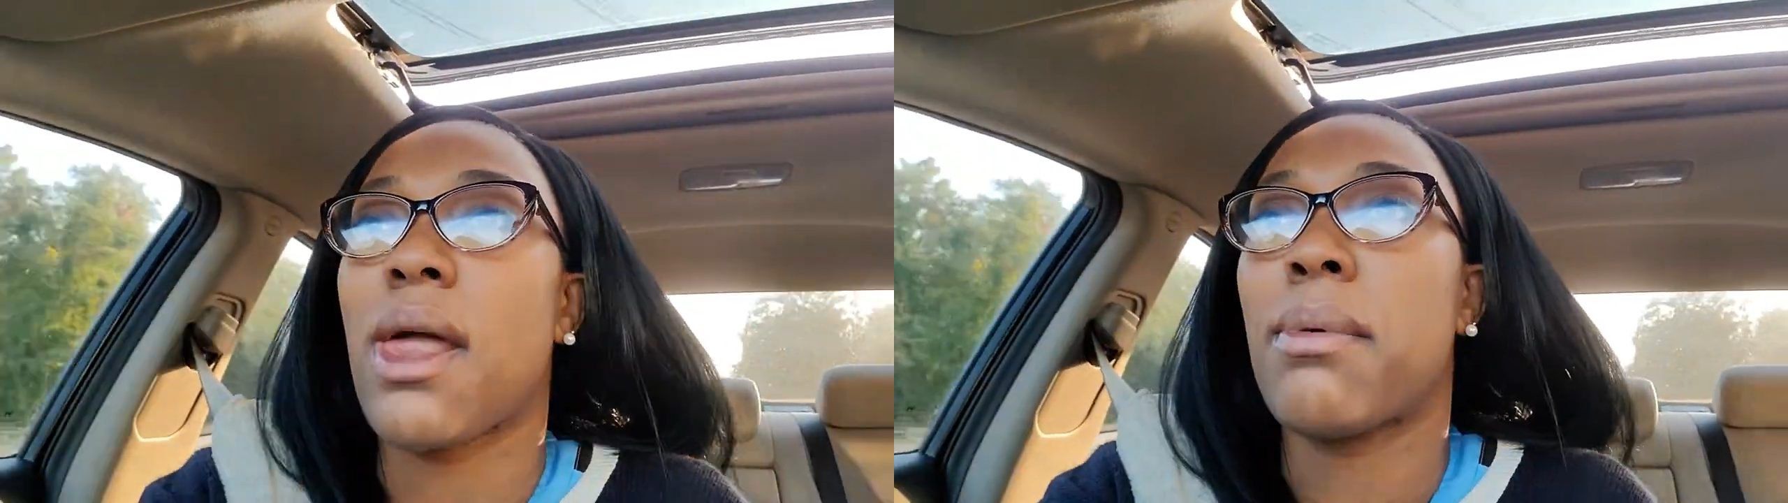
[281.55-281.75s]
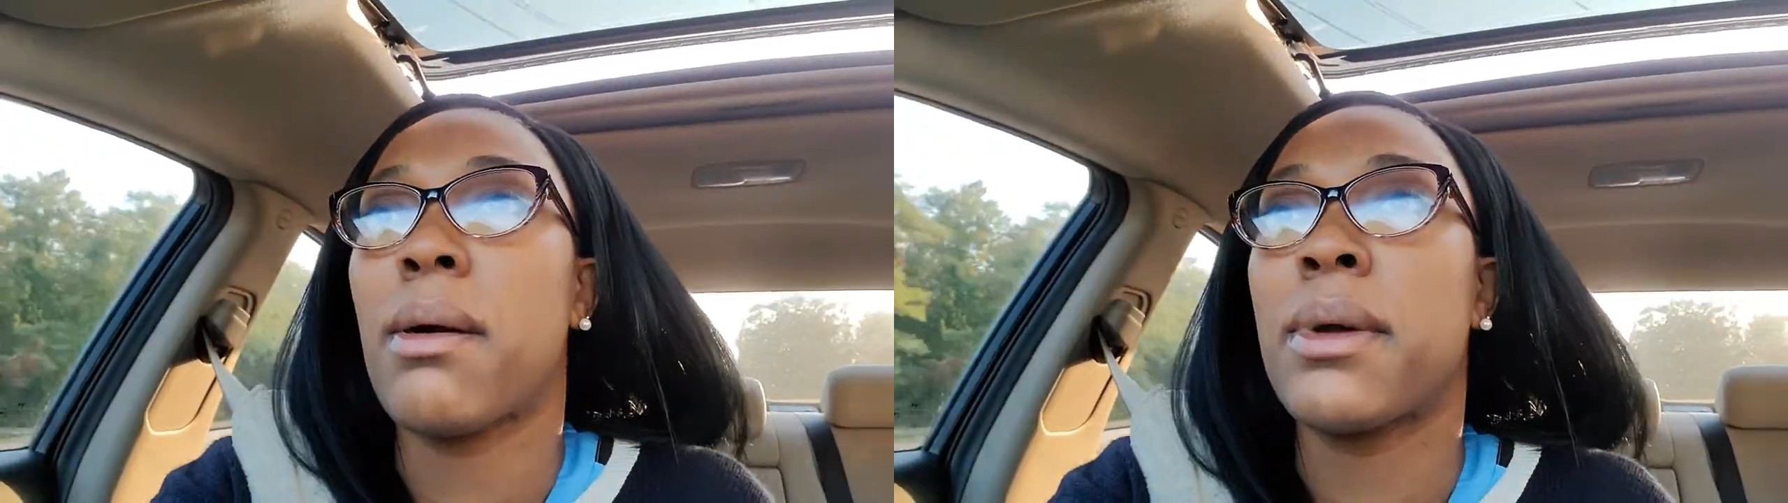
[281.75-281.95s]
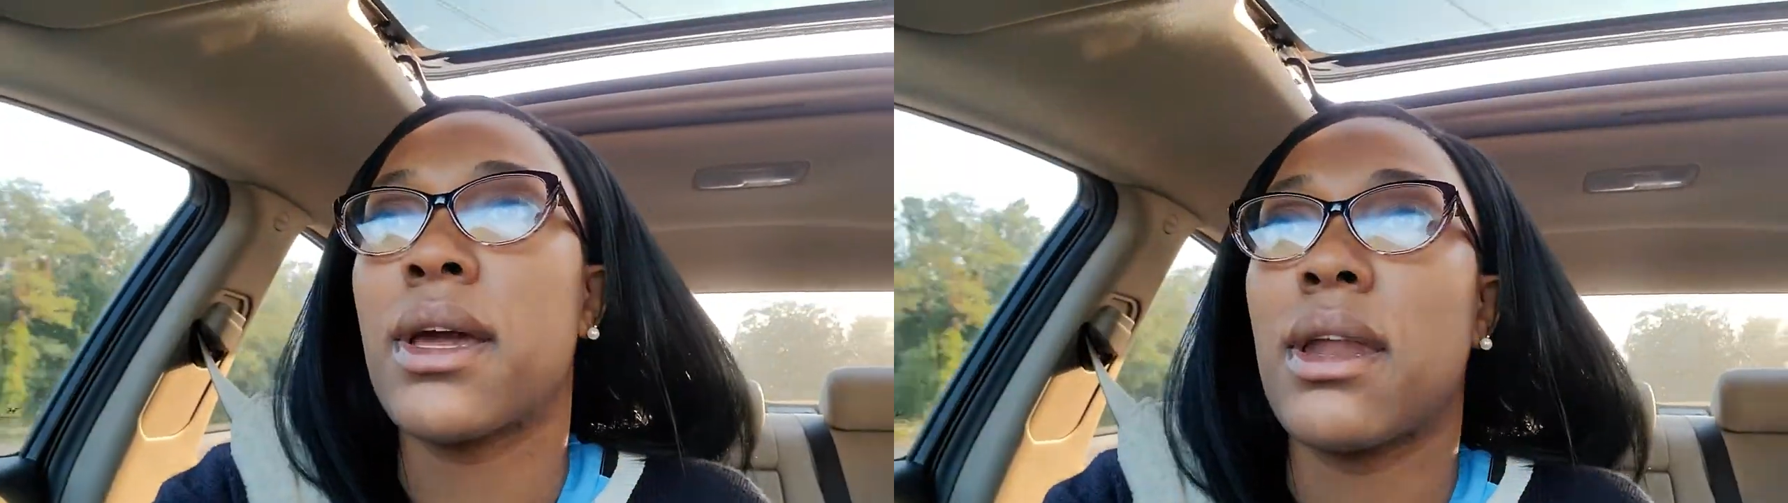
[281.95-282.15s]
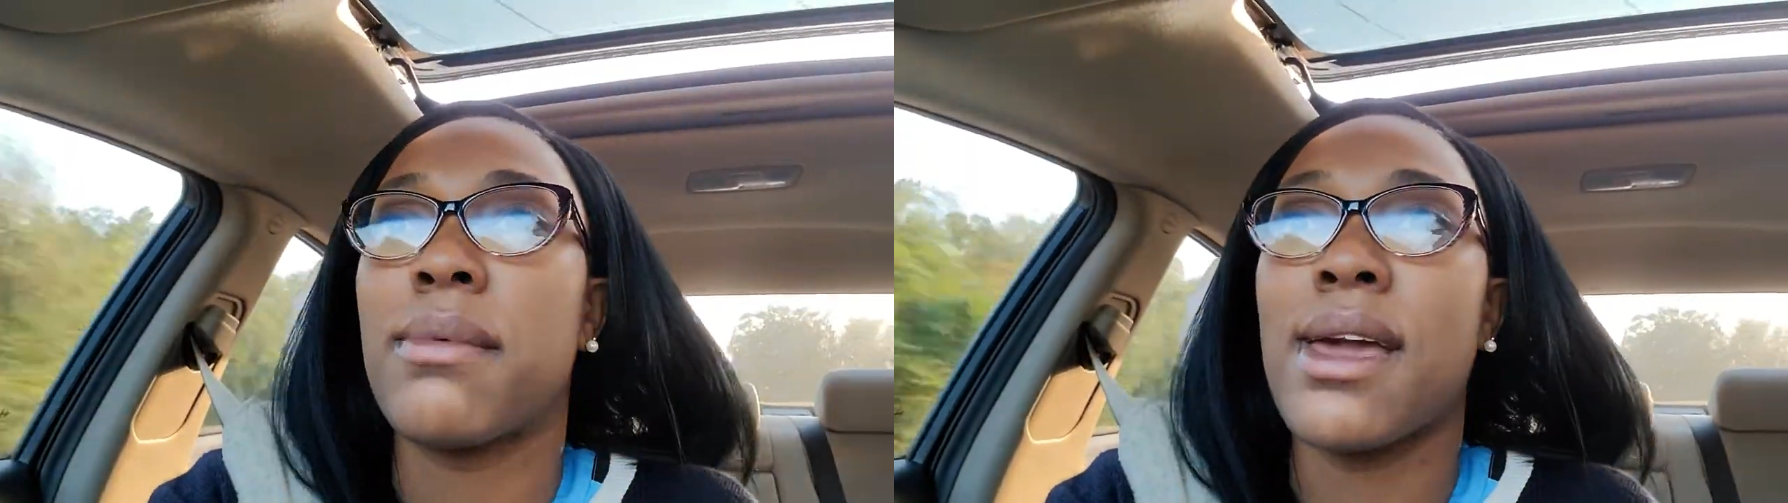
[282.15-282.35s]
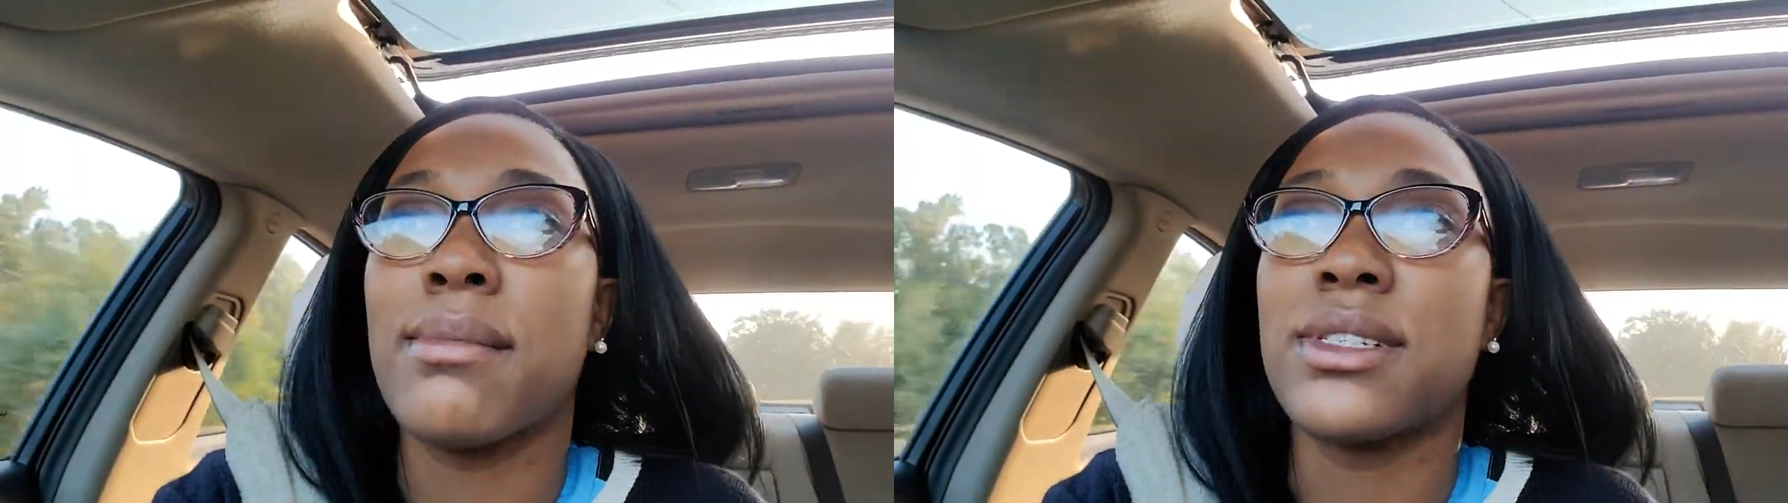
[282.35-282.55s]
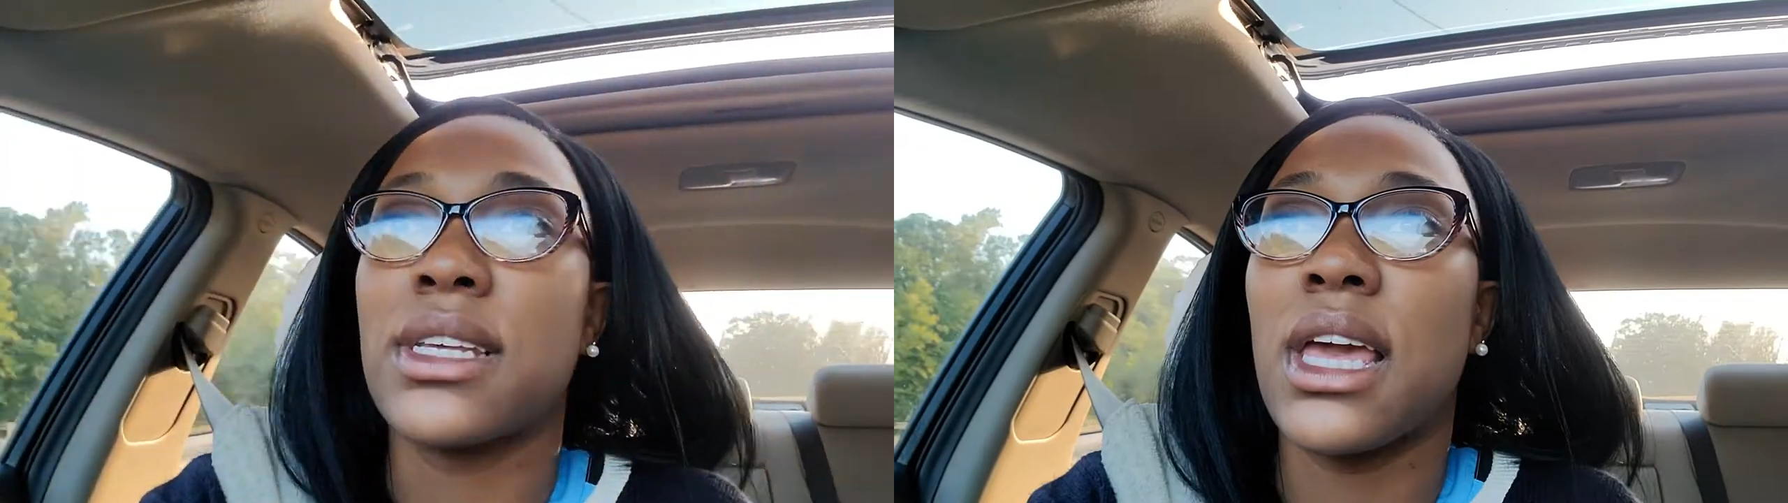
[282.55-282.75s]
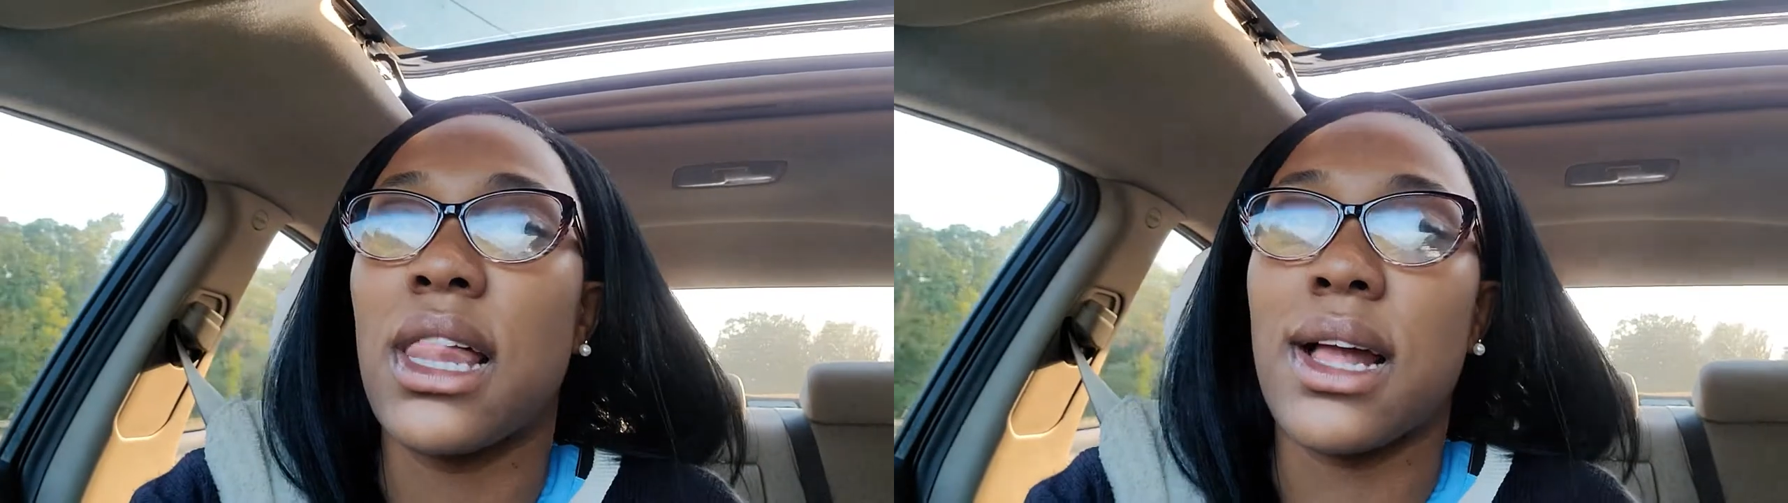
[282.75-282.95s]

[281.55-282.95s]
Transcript: Probably gonna be able to get